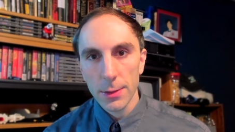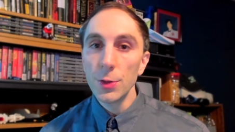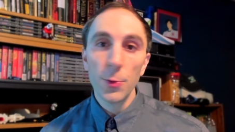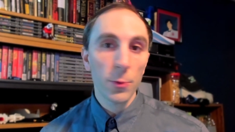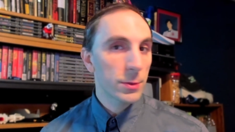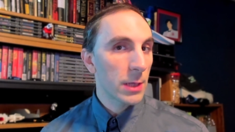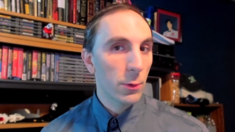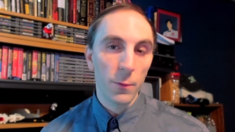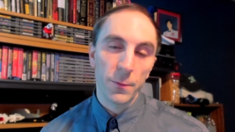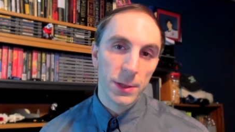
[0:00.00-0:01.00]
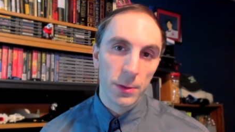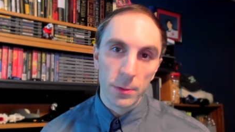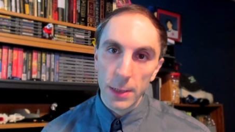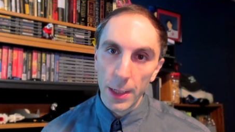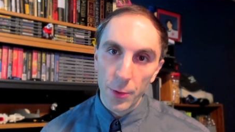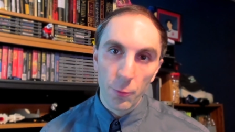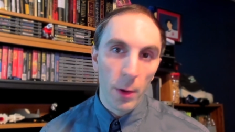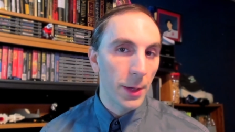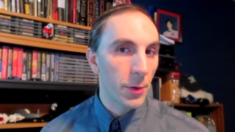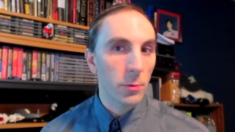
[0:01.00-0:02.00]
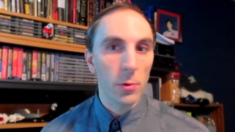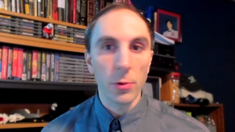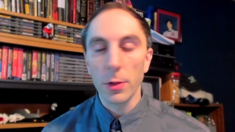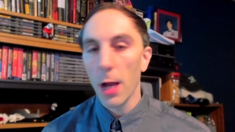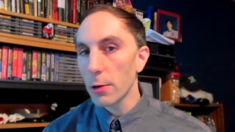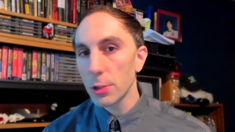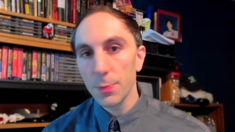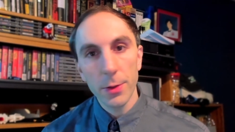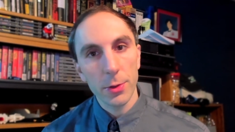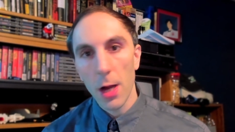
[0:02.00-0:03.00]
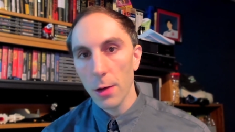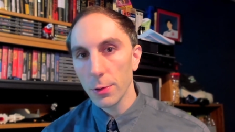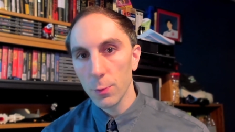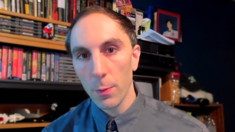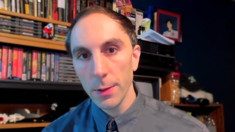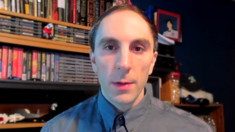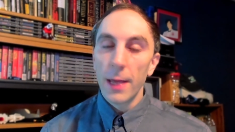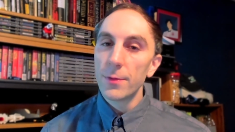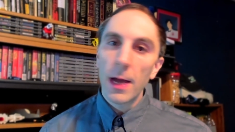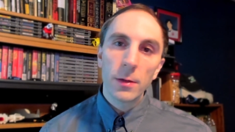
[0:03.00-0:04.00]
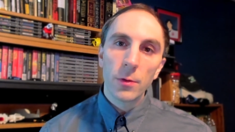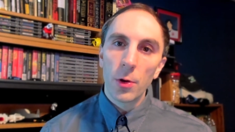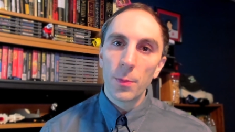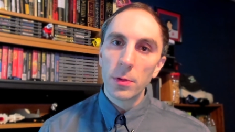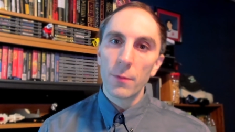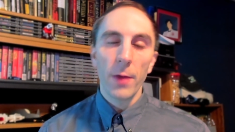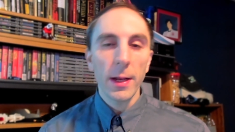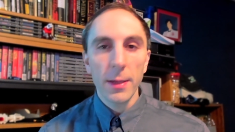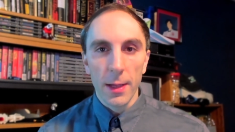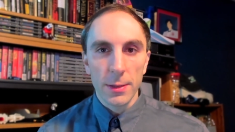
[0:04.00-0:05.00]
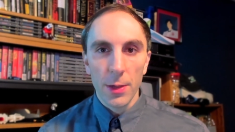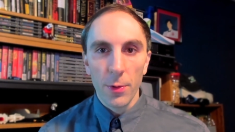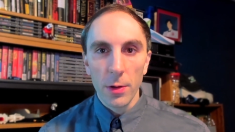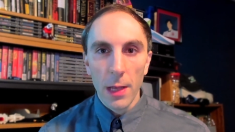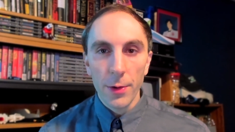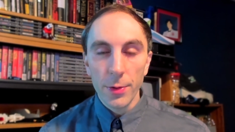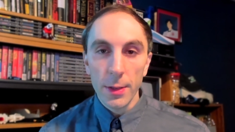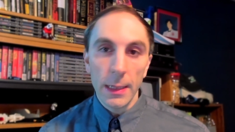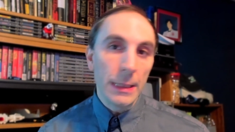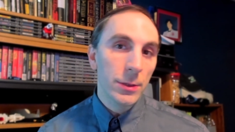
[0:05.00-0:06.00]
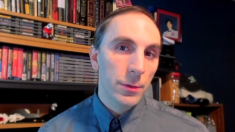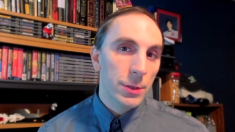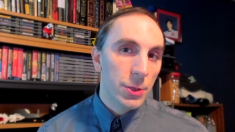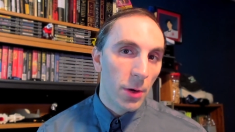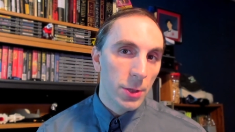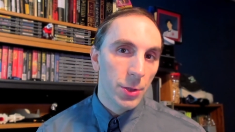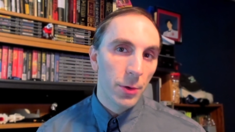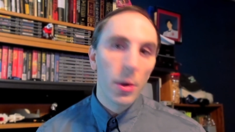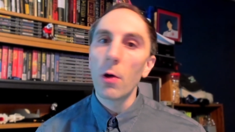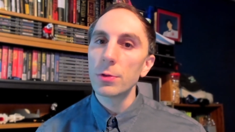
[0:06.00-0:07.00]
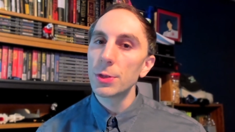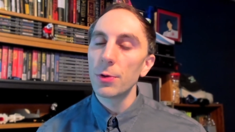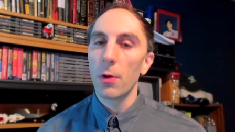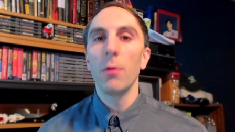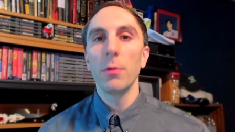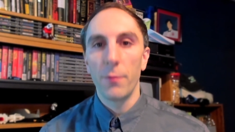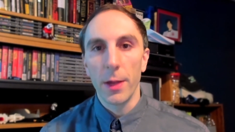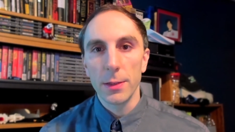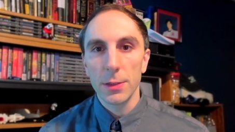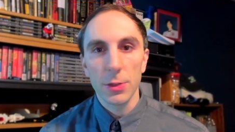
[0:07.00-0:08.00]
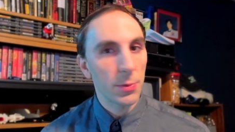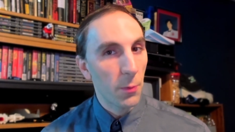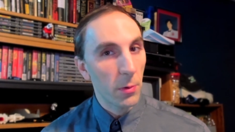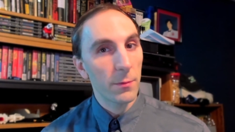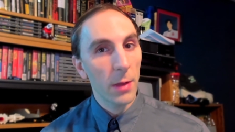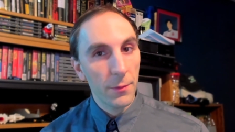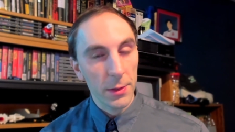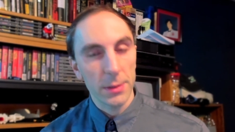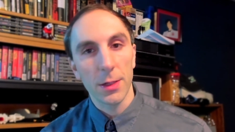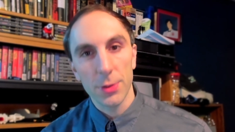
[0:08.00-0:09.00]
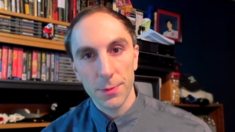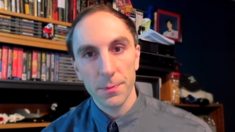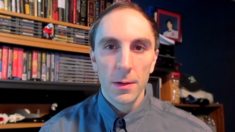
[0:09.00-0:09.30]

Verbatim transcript: tools that will facilitate you writing your local congressman or congresswoman, and downloadable event kits that will allow you to easily structure and host your own events in support of life extension.